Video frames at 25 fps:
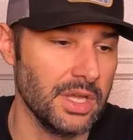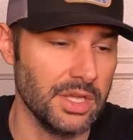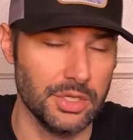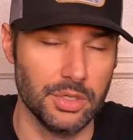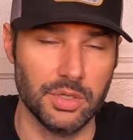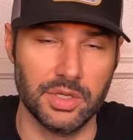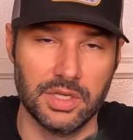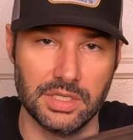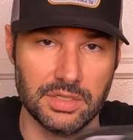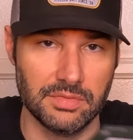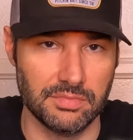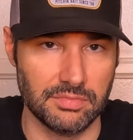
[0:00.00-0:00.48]

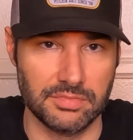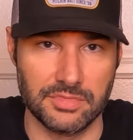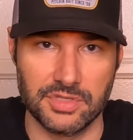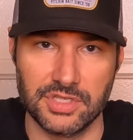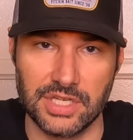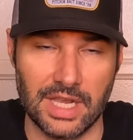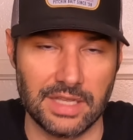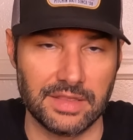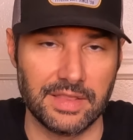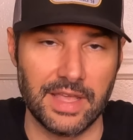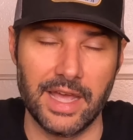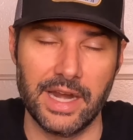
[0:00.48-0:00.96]
You can
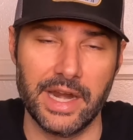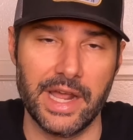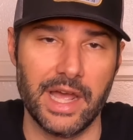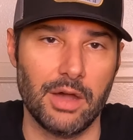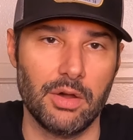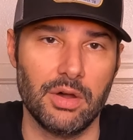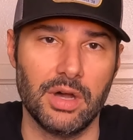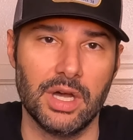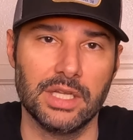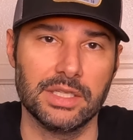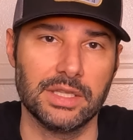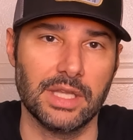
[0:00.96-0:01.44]
check that
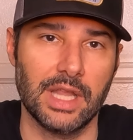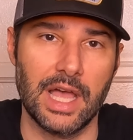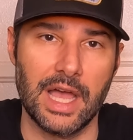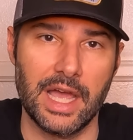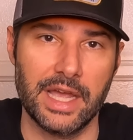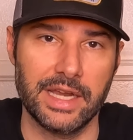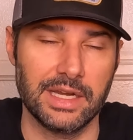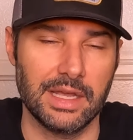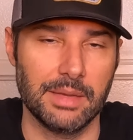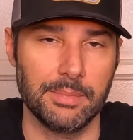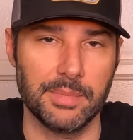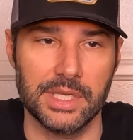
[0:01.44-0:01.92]
out
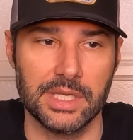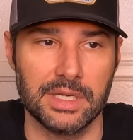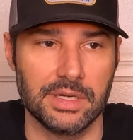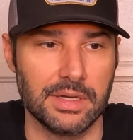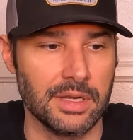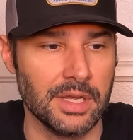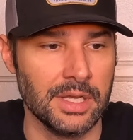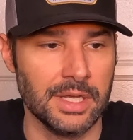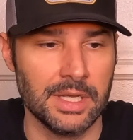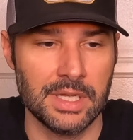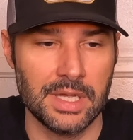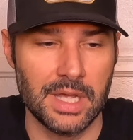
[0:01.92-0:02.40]
online. I
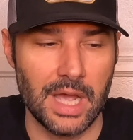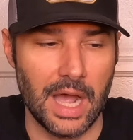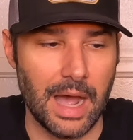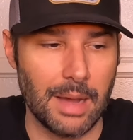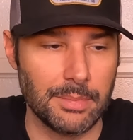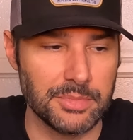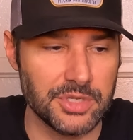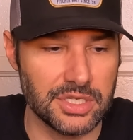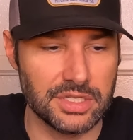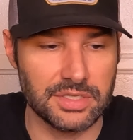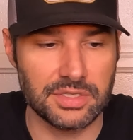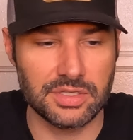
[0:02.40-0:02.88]
mean,
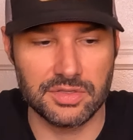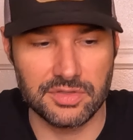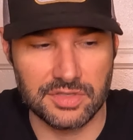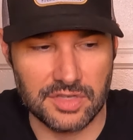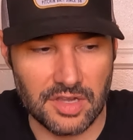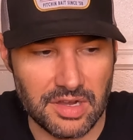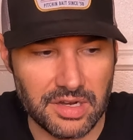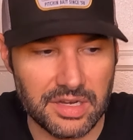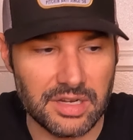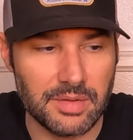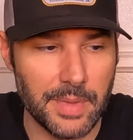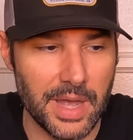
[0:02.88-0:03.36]
I'm just
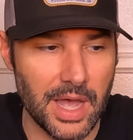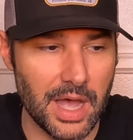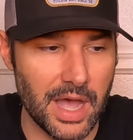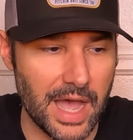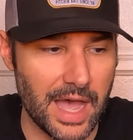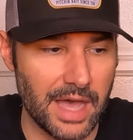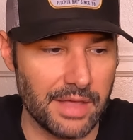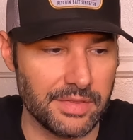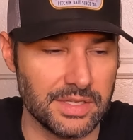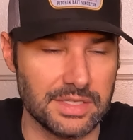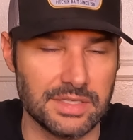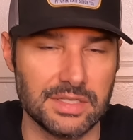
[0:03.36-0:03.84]
talking about
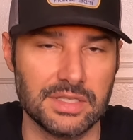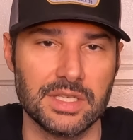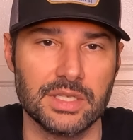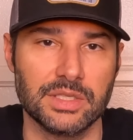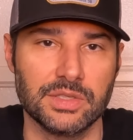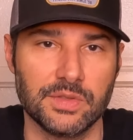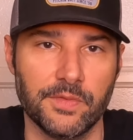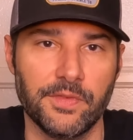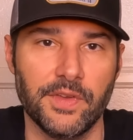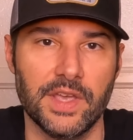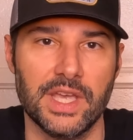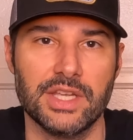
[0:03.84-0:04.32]
how these
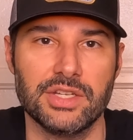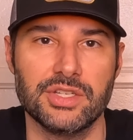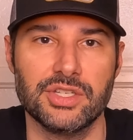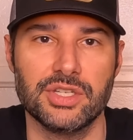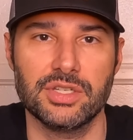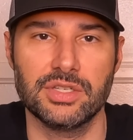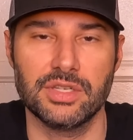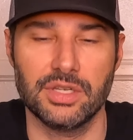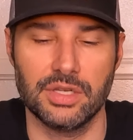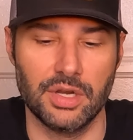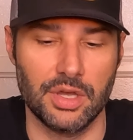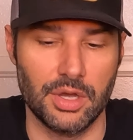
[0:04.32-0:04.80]
things
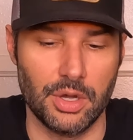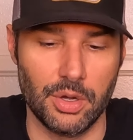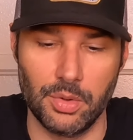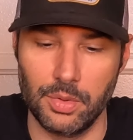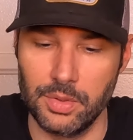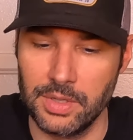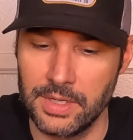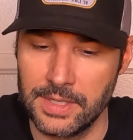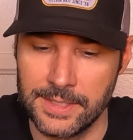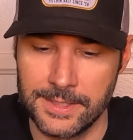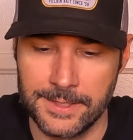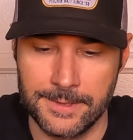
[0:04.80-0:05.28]
fish, you
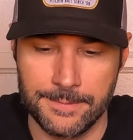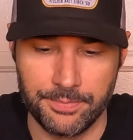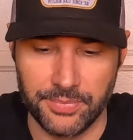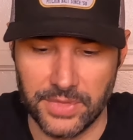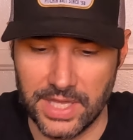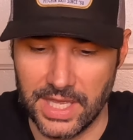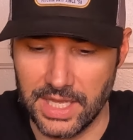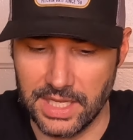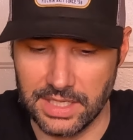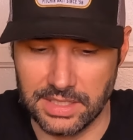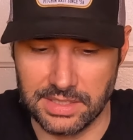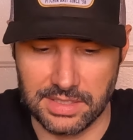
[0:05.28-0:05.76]
know,
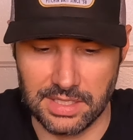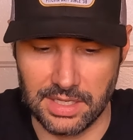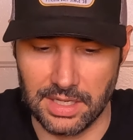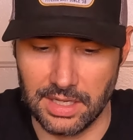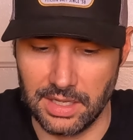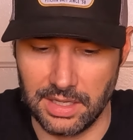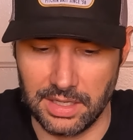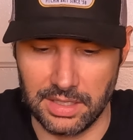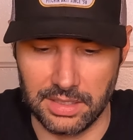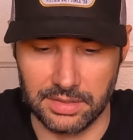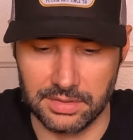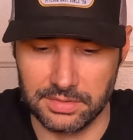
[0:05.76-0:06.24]
and
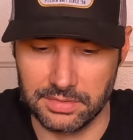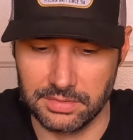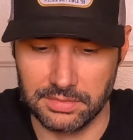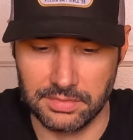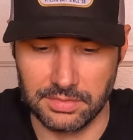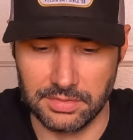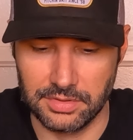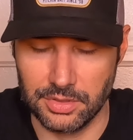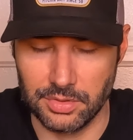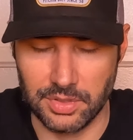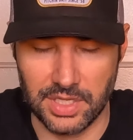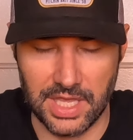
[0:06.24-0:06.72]

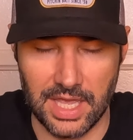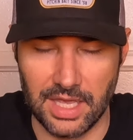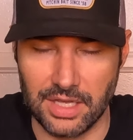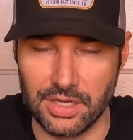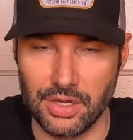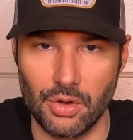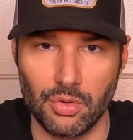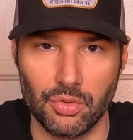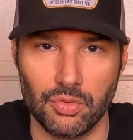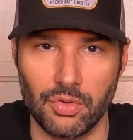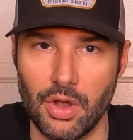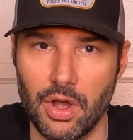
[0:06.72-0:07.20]
you can't
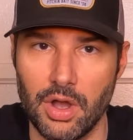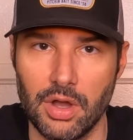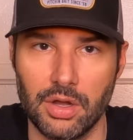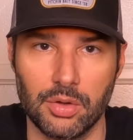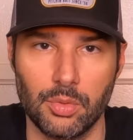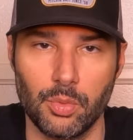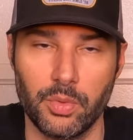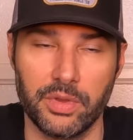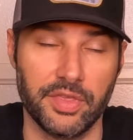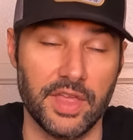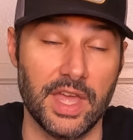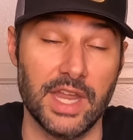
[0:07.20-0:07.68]
go
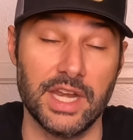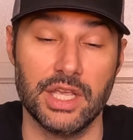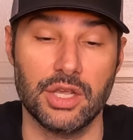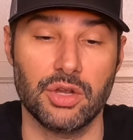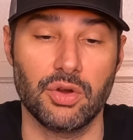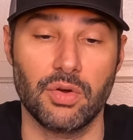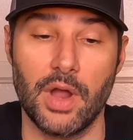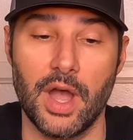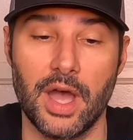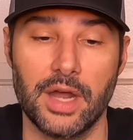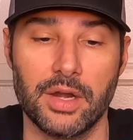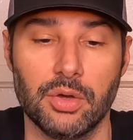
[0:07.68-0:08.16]
wrong with any
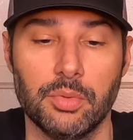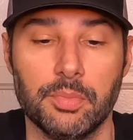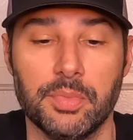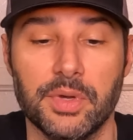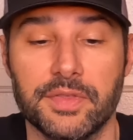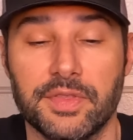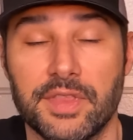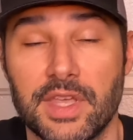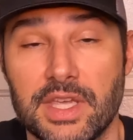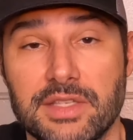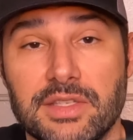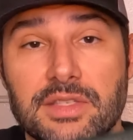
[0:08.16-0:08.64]
Curado,
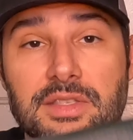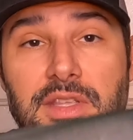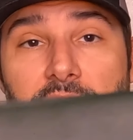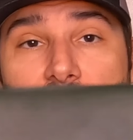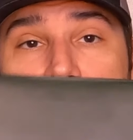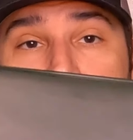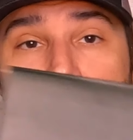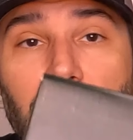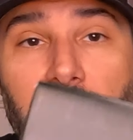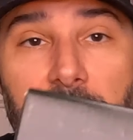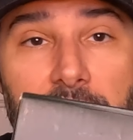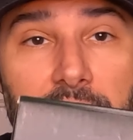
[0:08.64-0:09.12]
but this
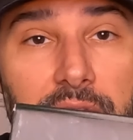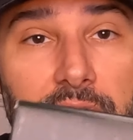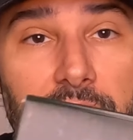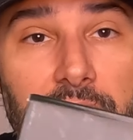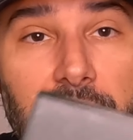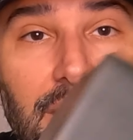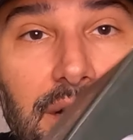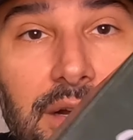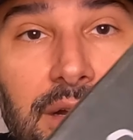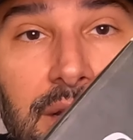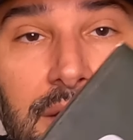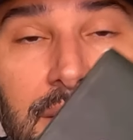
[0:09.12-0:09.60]
thing right
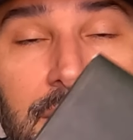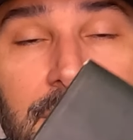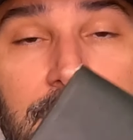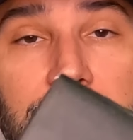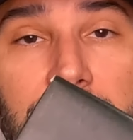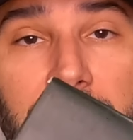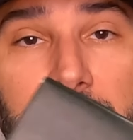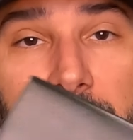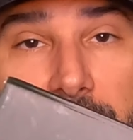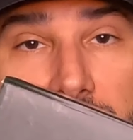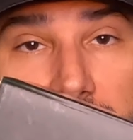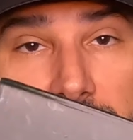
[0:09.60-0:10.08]
here
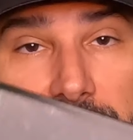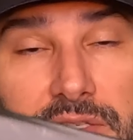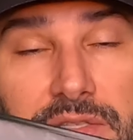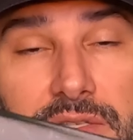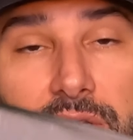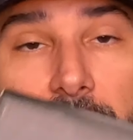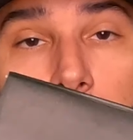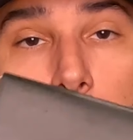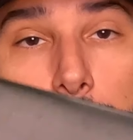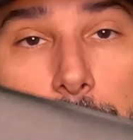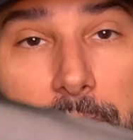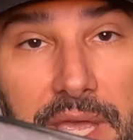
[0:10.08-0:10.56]

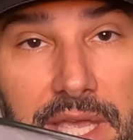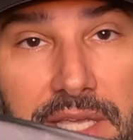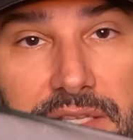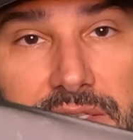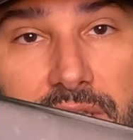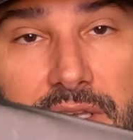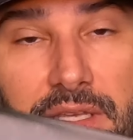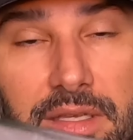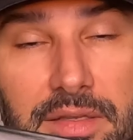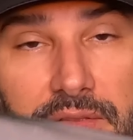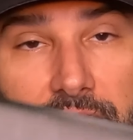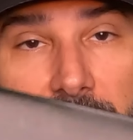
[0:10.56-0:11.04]
is
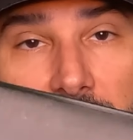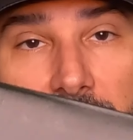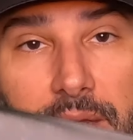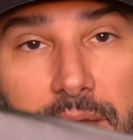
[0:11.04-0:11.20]
amazing. The